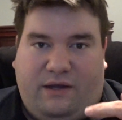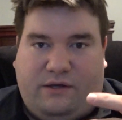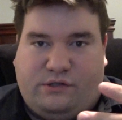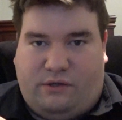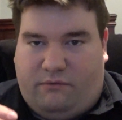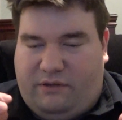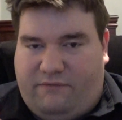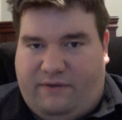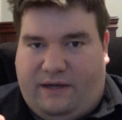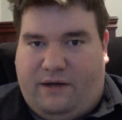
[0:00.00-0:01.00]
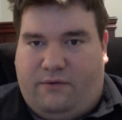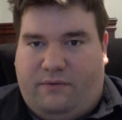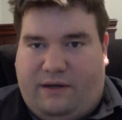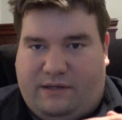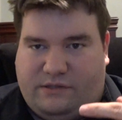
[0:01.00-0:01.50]
Shown in the video
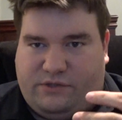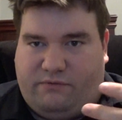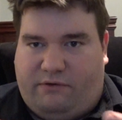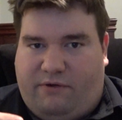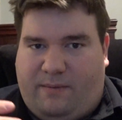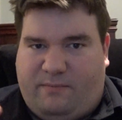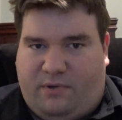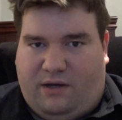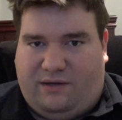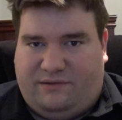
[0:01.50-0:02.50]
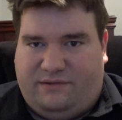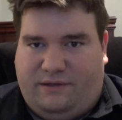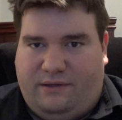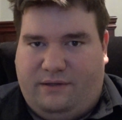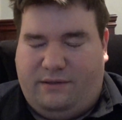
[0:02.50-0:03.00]
is a shrink-wrapped box,
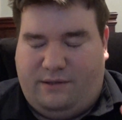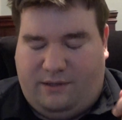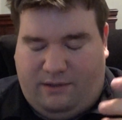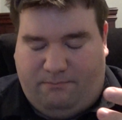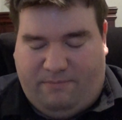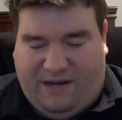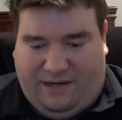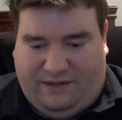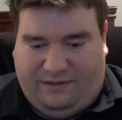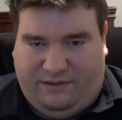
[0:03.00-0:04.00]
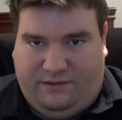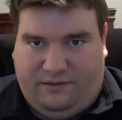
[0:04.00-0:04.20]
a bag,